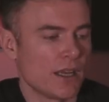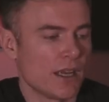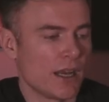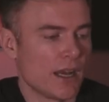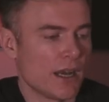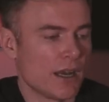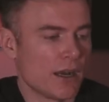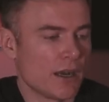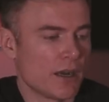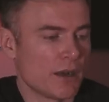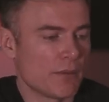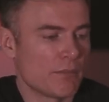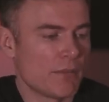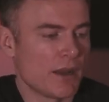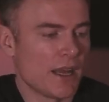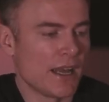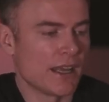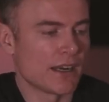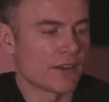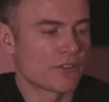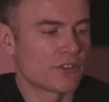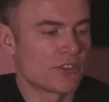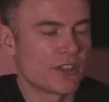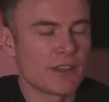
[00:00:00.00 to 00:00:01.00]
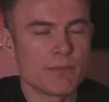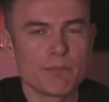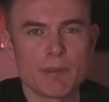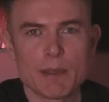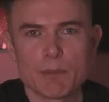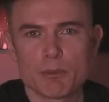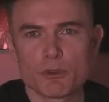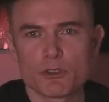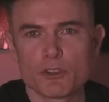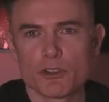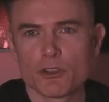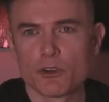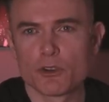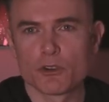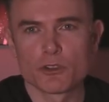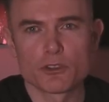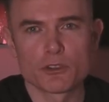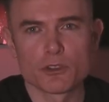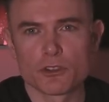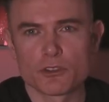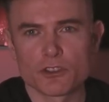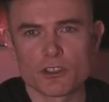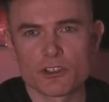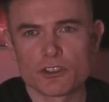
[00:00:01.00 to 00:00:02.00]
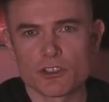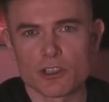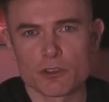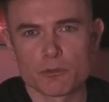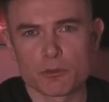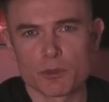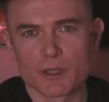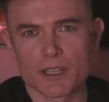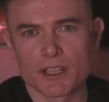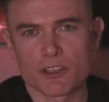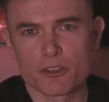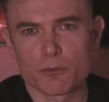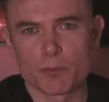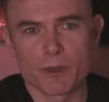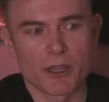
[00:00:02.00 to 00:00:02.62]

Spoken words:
And I've seen people doing all sorts of stuff with this